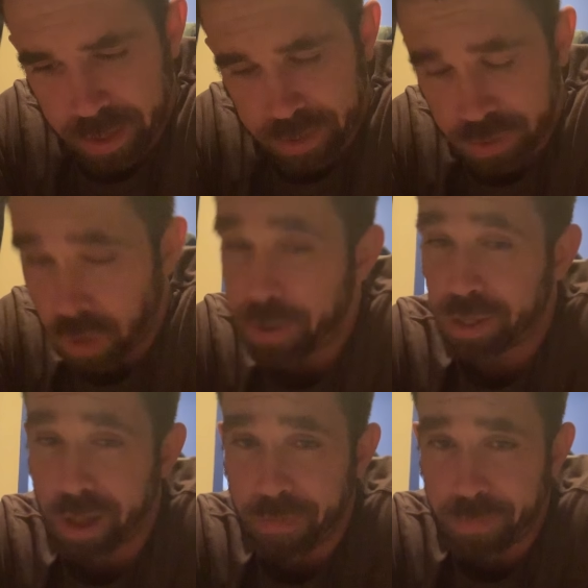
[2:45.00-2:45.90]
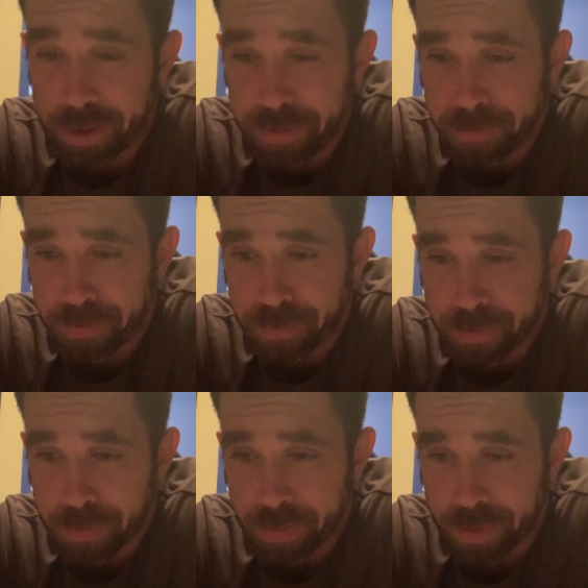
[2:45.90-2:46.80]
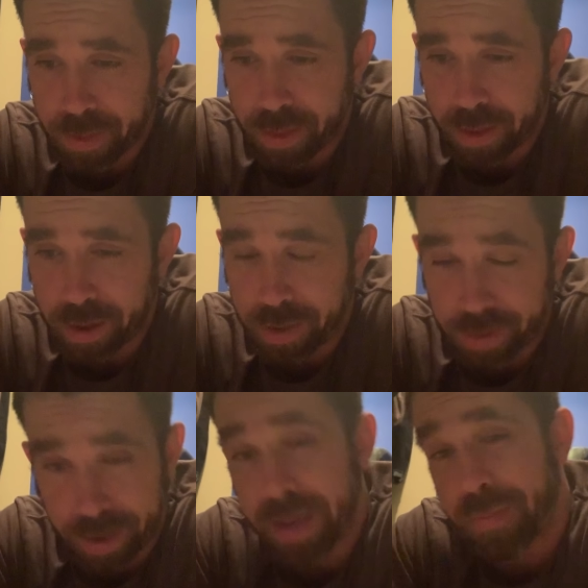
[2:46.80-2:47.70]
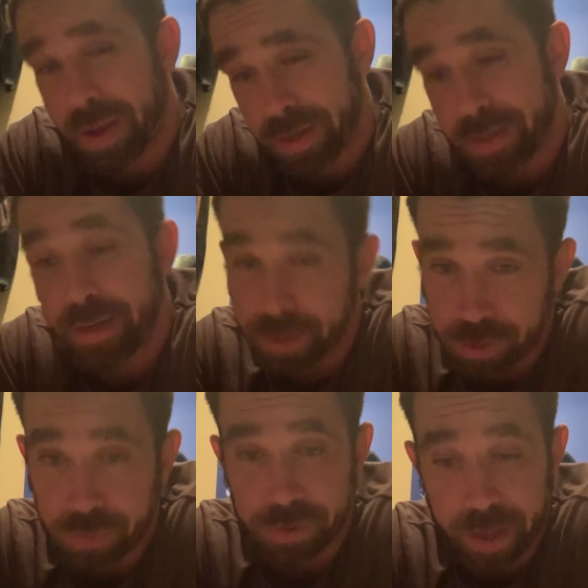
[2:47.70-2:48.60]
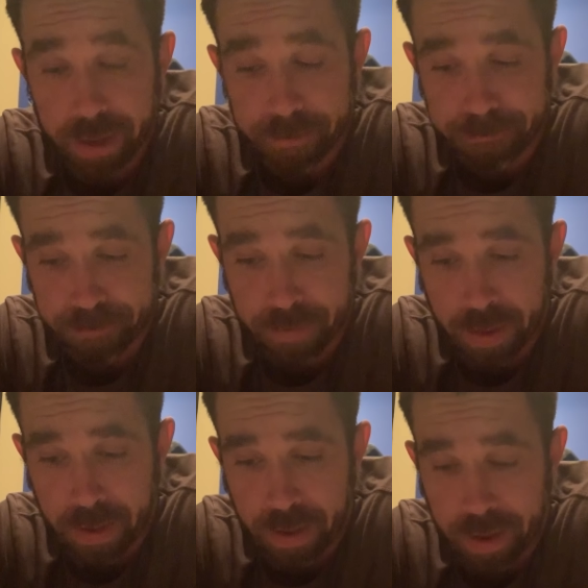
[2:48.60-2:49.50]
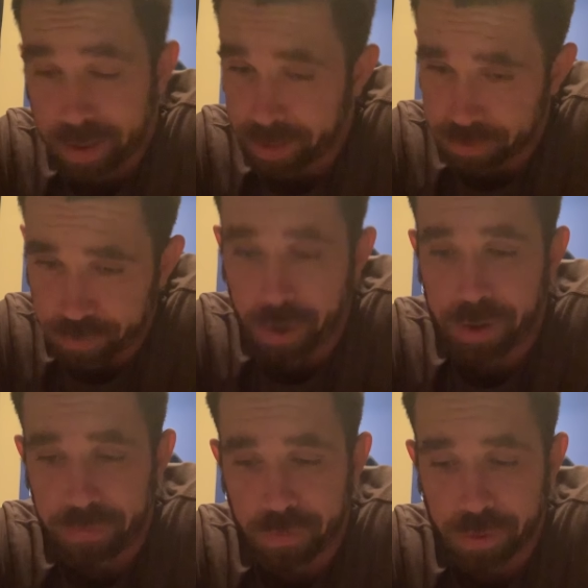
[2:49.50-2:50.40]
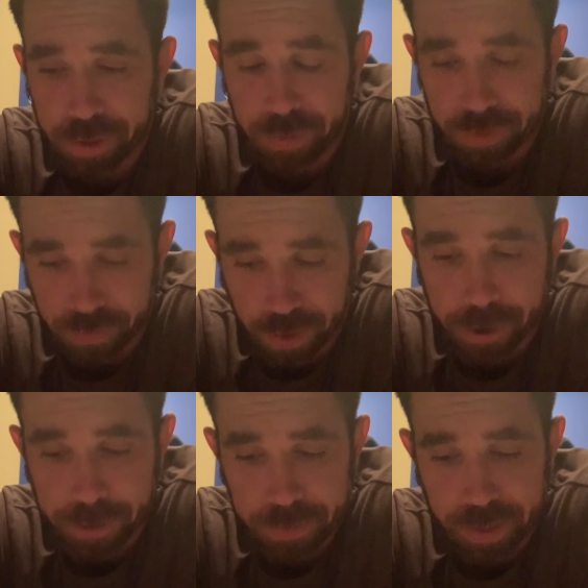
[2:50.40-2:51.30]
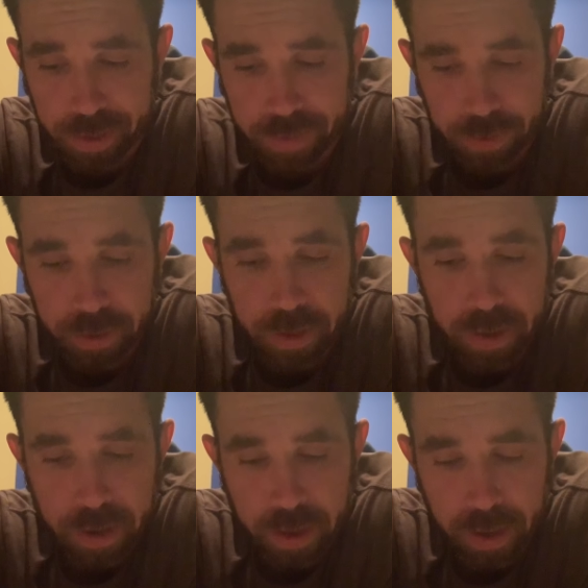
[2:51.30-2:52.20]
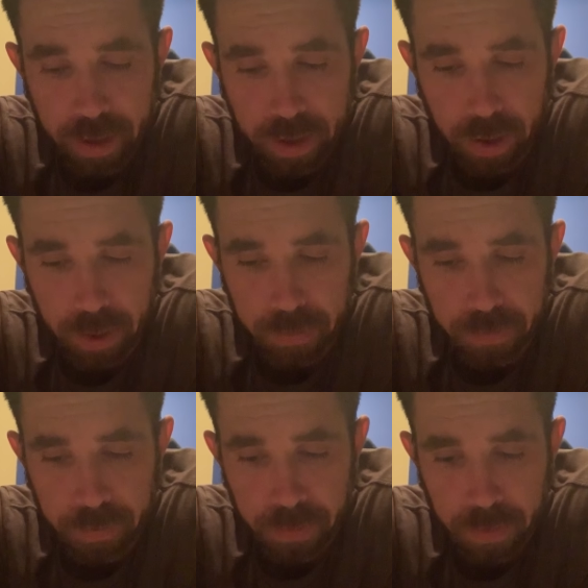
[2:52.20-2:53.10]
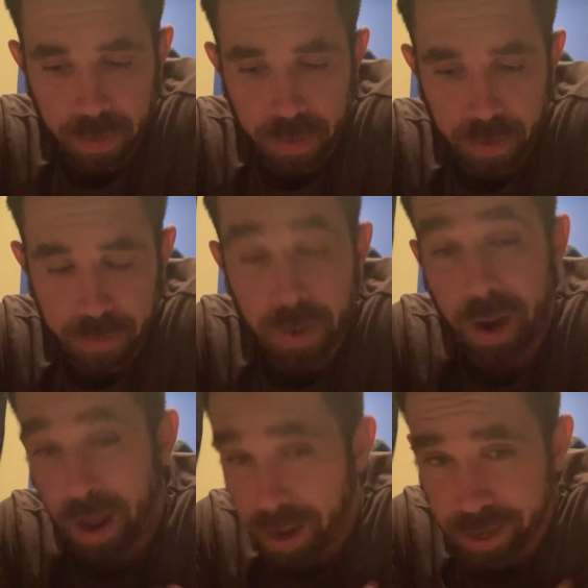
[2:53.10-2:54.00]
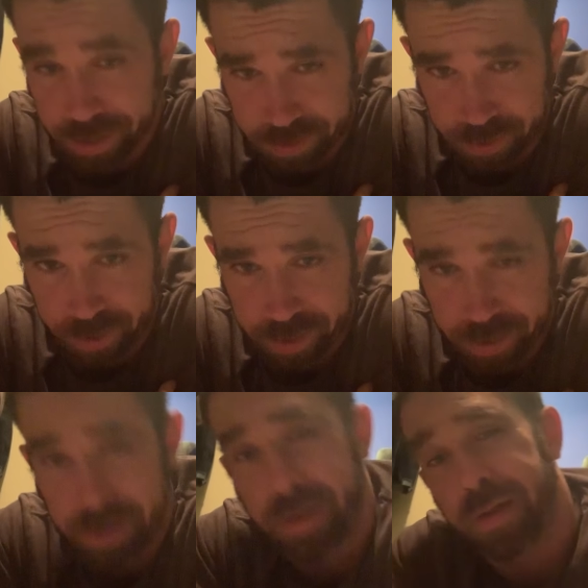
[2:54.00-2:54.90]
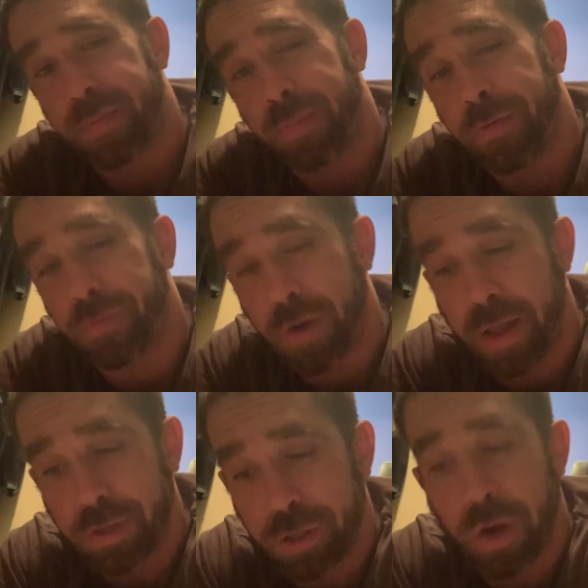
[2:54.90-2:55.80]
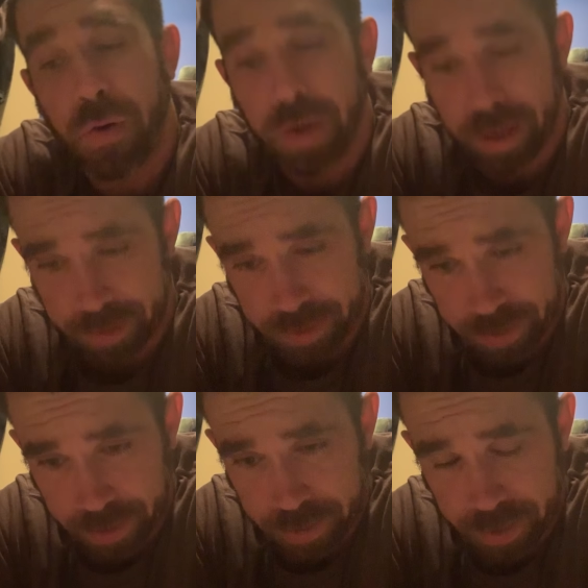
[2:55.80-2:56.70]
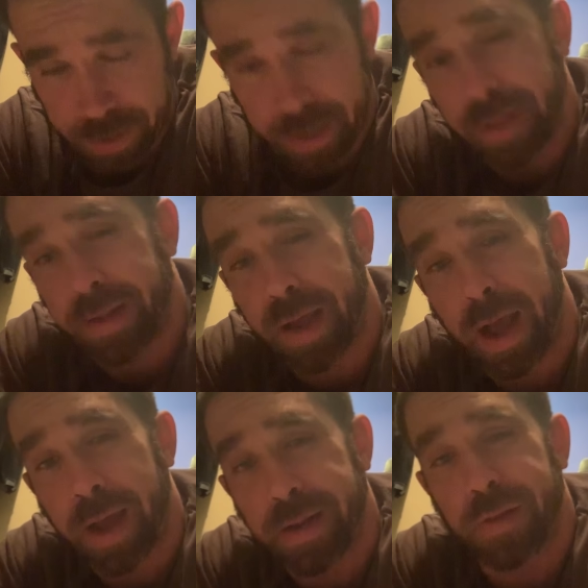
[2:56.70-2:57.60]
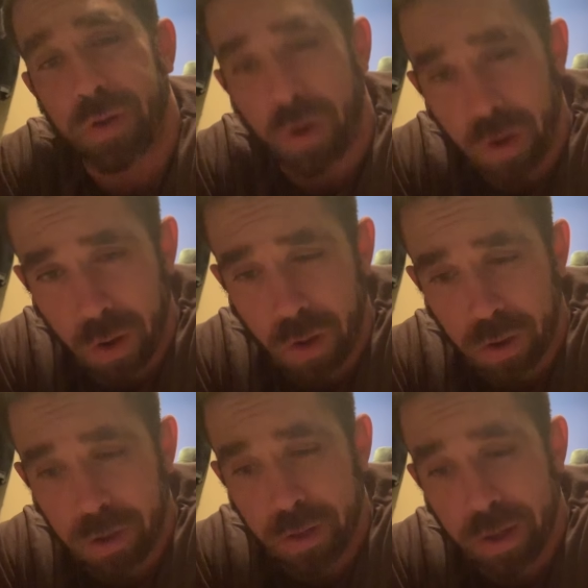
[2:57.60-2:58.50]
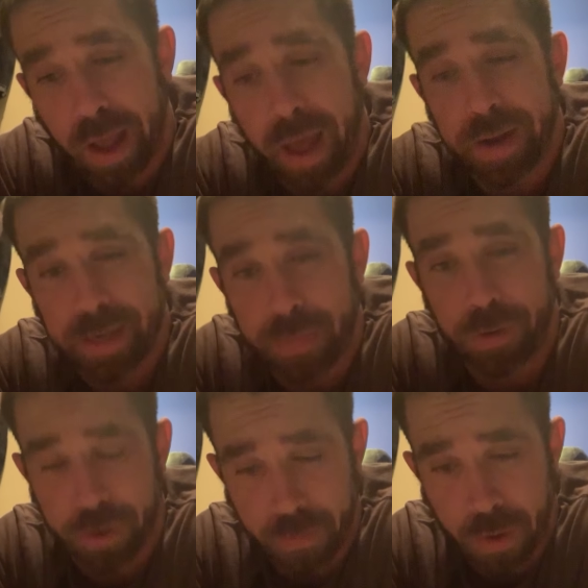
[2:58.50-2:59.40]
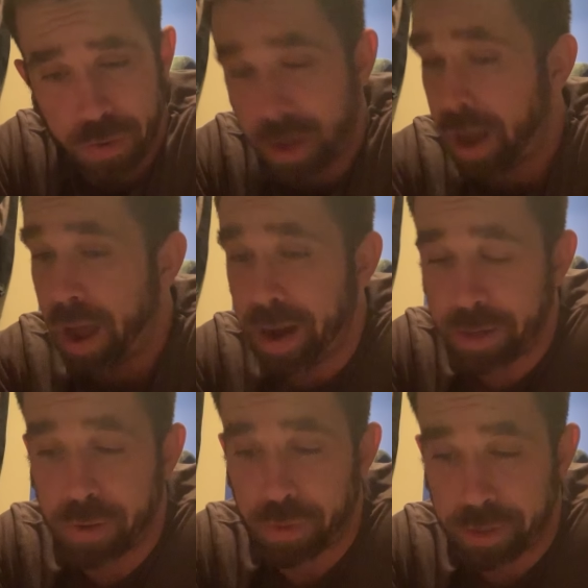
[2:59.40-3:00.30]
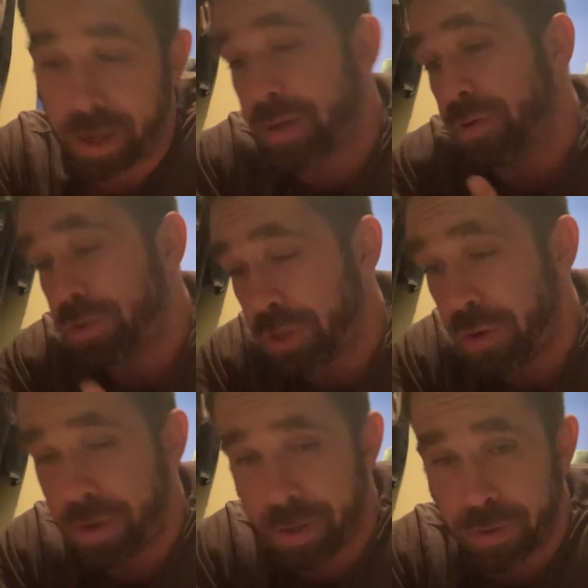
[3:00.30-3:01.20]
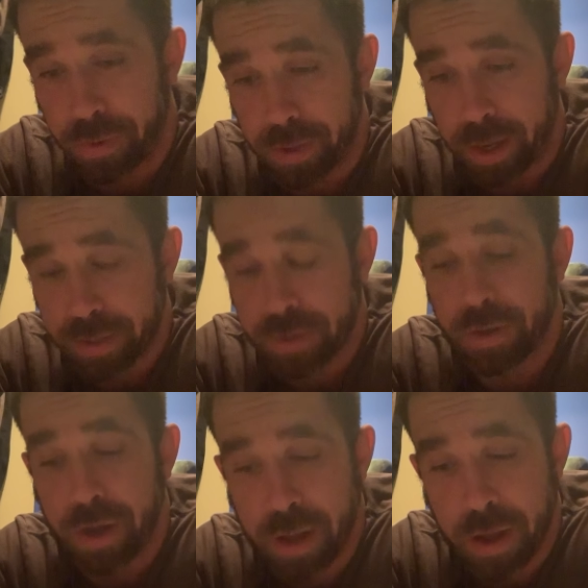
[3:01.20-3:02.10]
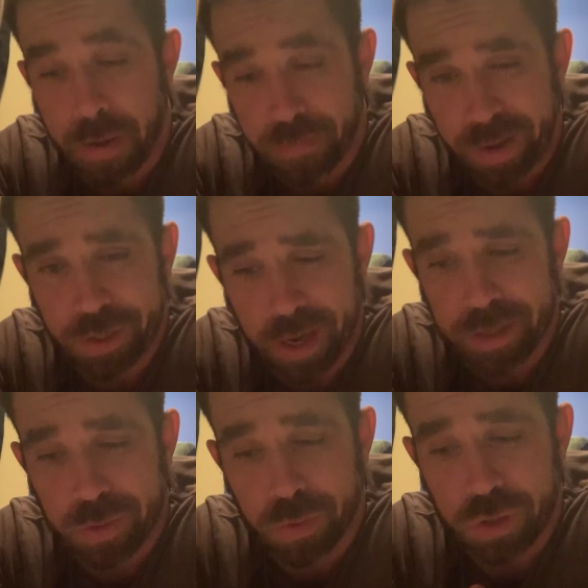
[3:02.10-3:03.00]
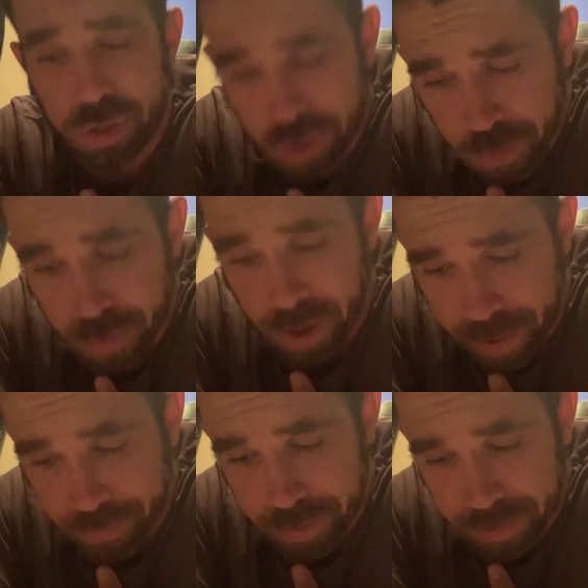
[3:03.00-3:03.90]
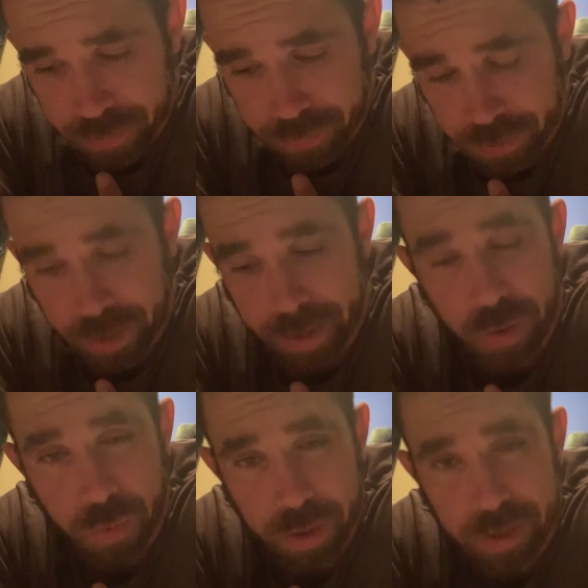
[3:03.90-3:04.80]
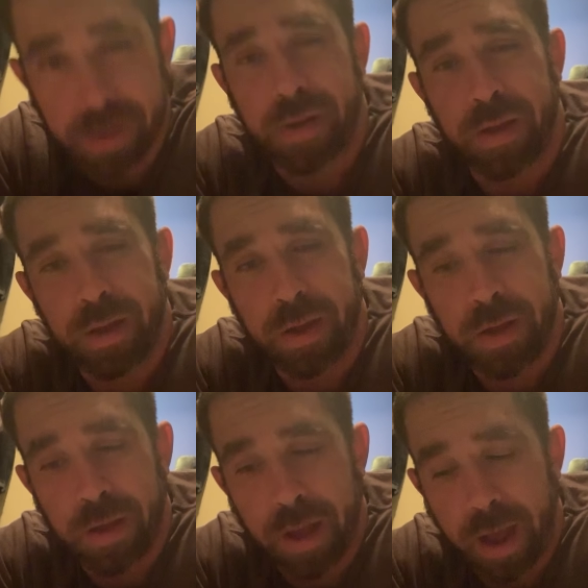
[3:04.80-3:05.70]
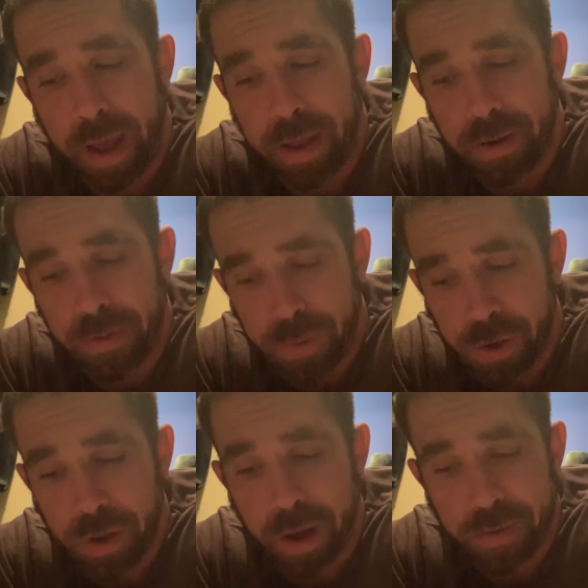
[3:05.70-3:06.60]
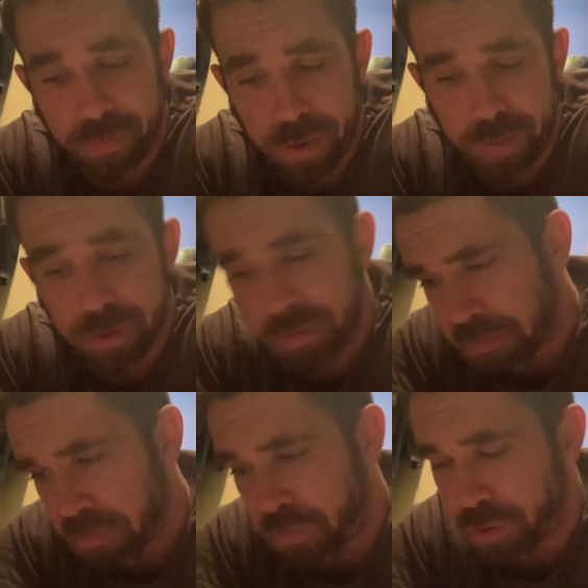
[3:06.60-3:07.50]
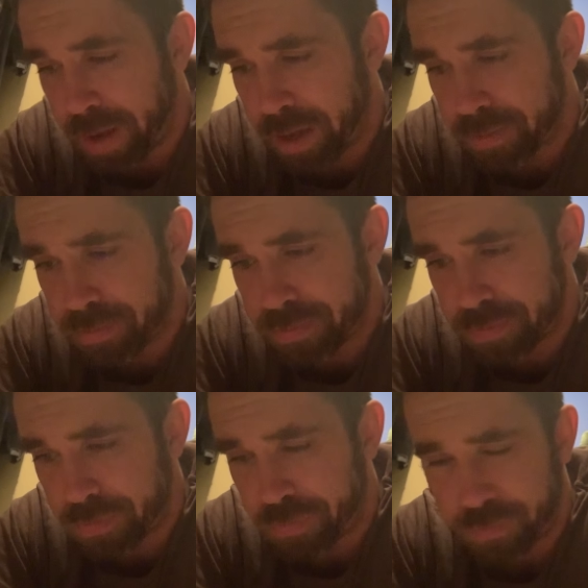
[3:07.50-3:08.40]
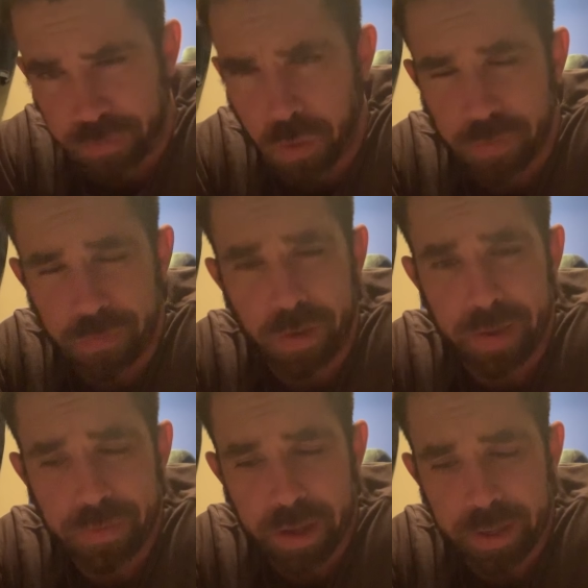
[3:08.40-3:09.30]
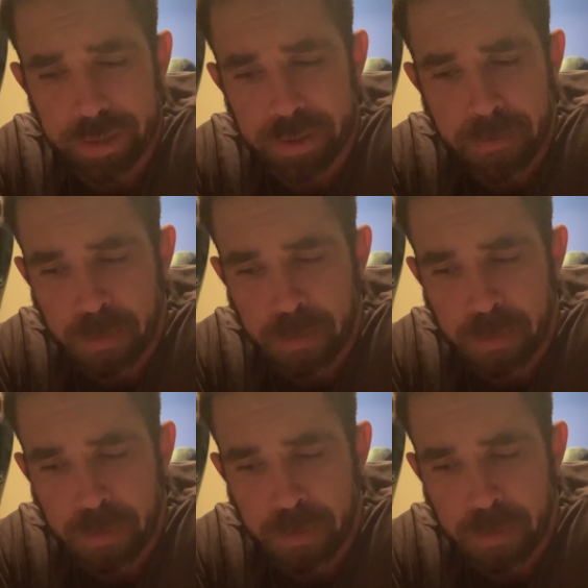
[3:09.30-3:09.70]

She told me she loved me. And then I came back Sunday and she was dead. And that's very unfortunate. It was very upsetting to me. Um, but I got sick. My friend Joe got sick. And the guy down the hall had double pneumonia. I didn't go to the doctor. Joe didn't go doctor. My chest was super heavy for like a week. I had a periodic fever for about four or five days.